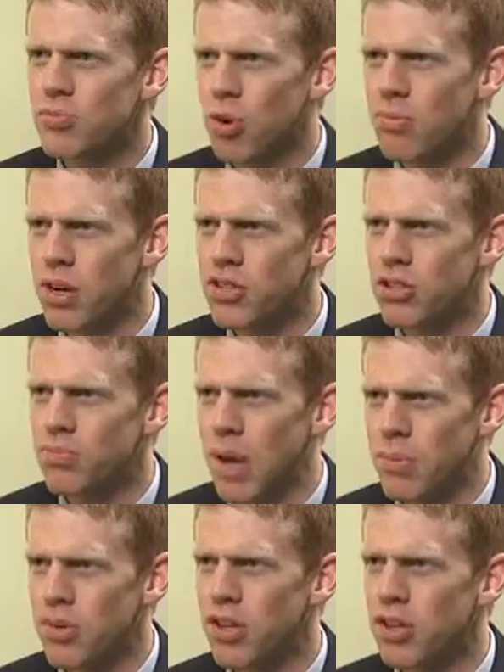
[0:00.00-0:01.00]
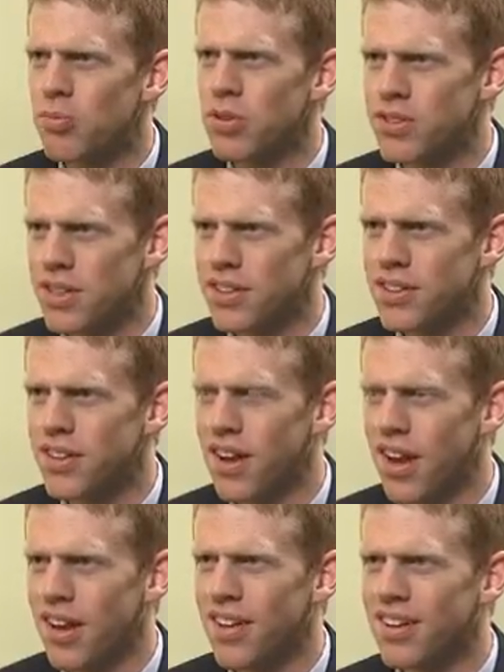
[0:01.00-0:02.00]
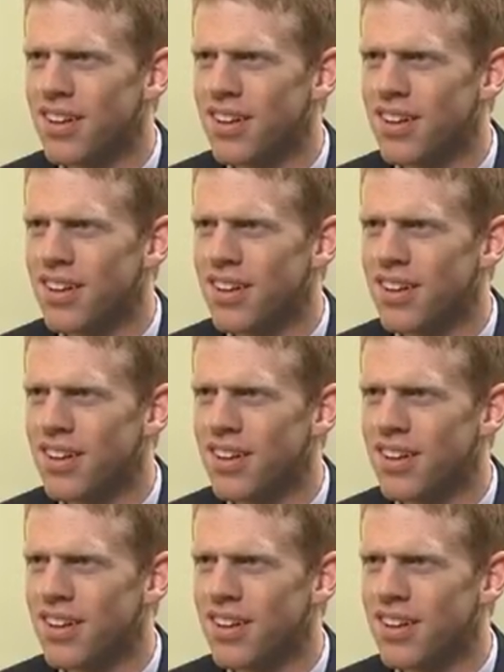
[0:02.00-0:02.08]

more about your paper that you presented today.